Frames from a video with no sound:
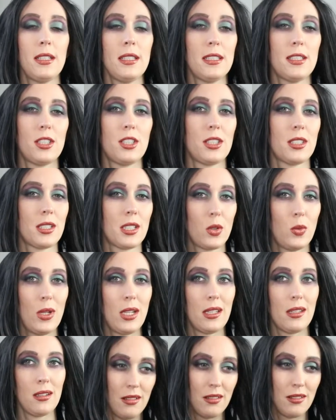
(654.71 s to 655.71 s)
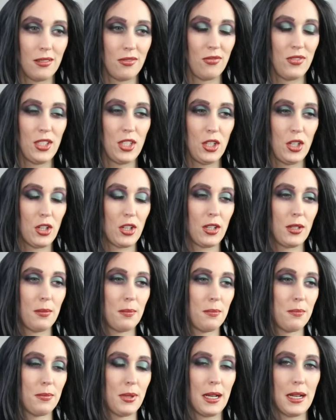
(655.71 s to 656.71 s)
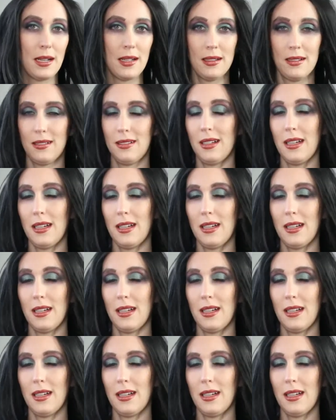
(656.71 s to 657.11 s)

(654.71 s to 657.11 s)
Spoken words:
This is just a quick video part.